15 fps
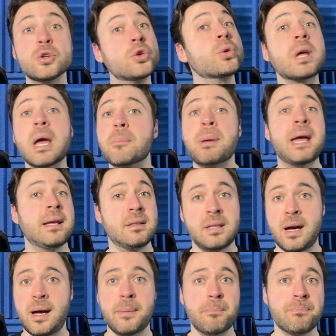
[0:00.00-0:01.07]
You get paid
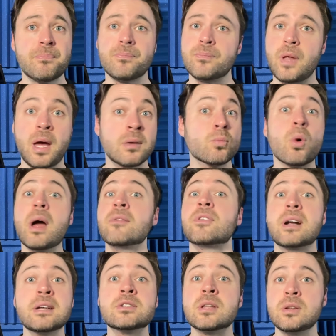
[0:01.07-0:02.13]
that. And whatever
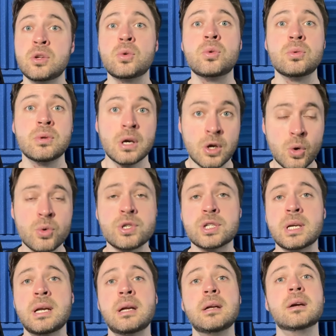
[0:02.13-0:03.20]
it is that you
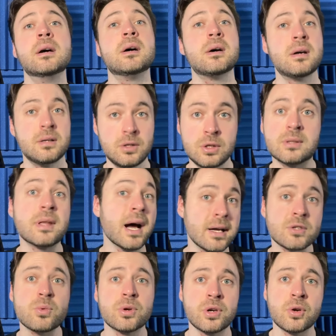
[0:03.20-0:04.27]
negotiate,
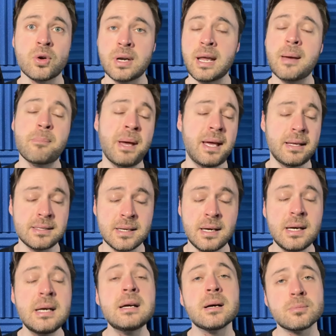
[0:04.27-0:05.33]
that's what you're going to get paid.
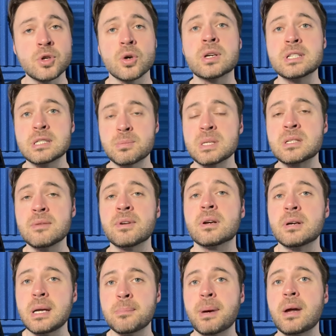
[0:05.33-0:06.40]
I'm talking
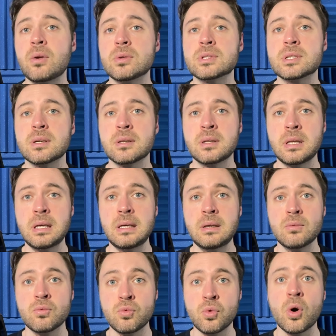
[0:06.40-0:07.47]
specifically about
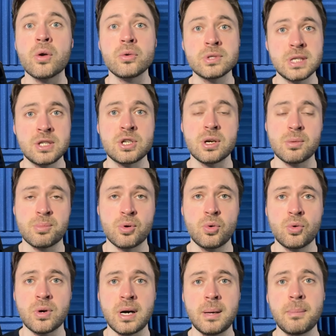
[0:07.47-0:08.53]
the royalty share
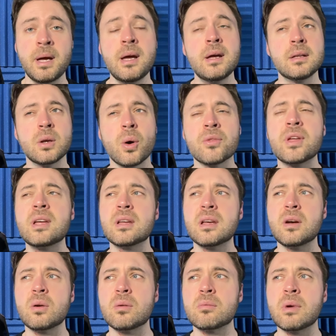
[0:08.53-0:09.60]
program. Now, I think
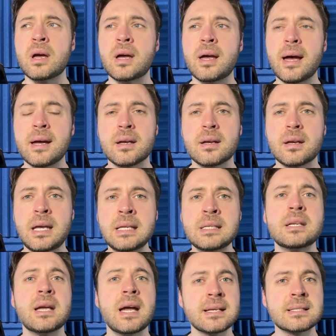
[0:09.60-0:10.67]

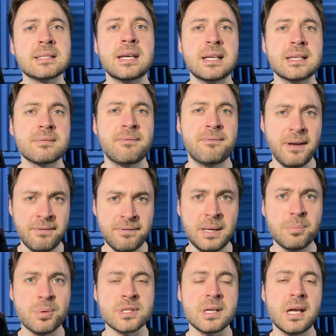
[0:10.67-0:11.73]
ACX takes
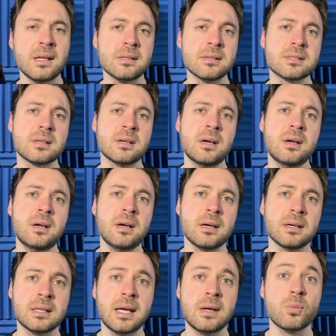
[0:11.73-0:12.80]
50%,
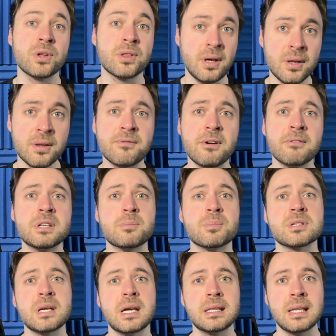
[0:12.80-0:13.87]
and then with the other
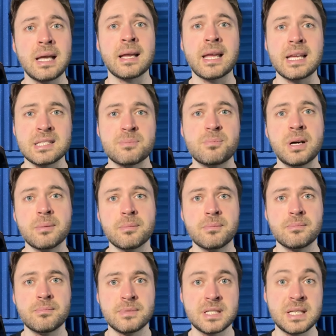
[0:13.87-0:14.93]
50%, that gets split
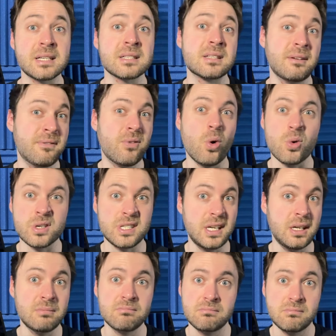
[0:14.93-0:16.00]

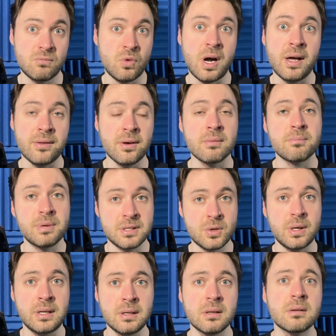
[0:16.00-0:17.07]
60-40, rather,
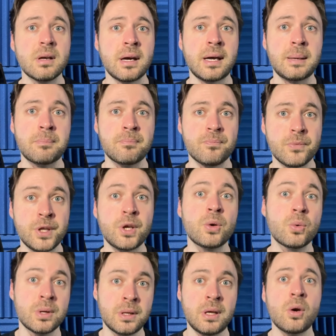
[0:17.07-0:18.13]
between
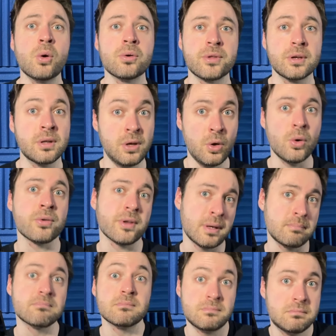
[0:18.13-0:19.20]
you and the author. The author,
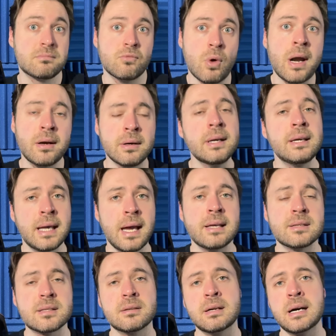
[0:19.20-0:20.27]
rightly,
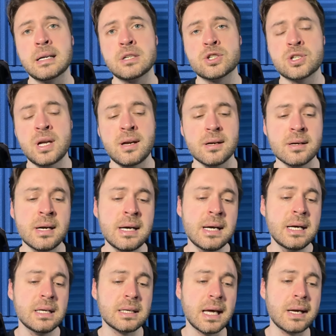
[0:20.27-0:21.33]
gets the lion's share.
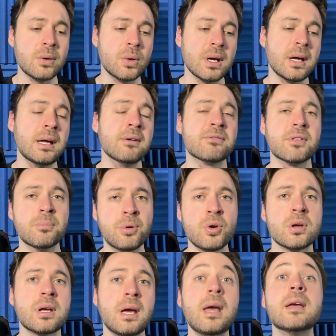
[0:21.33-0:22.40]
Now, if the
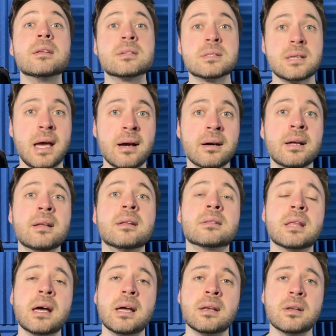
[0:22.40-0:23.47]
book is selling,
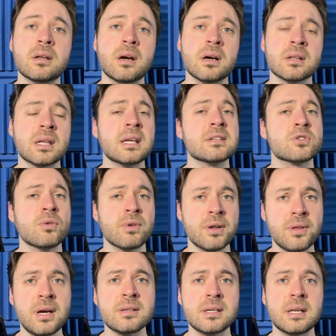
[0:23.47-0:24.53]
then I think it's over a
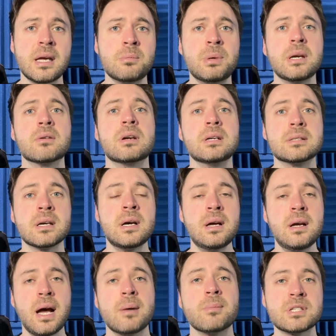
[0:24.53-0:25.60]
30-day period,
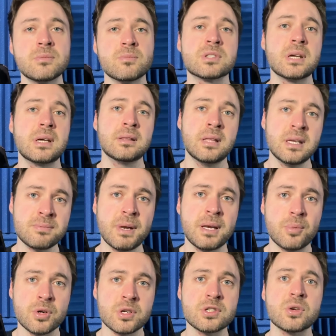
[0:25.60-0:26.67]
Amazon will say, this many
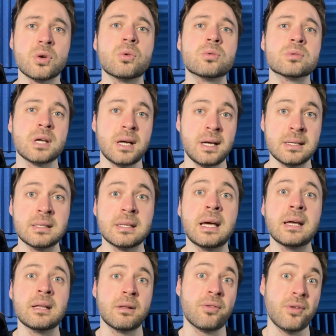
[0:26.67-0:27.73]
books sold, and
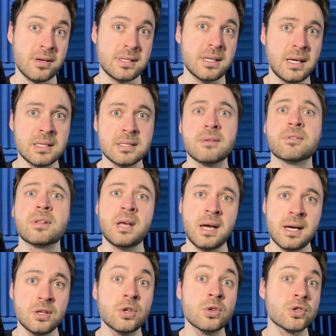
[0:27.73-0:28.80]
then 30 days after
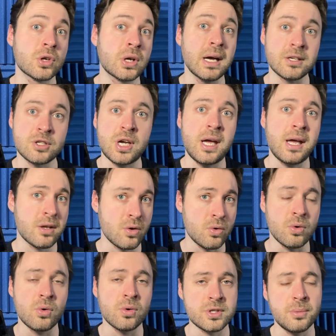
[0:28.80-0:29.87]
that, you should get a check
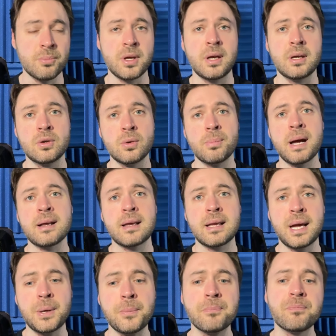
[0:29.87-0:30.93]
or something in your bank
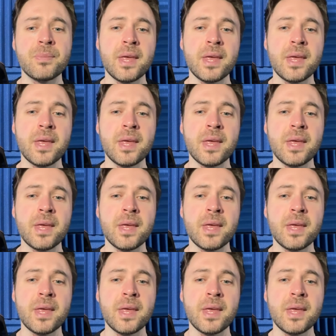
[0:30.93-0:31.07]
account.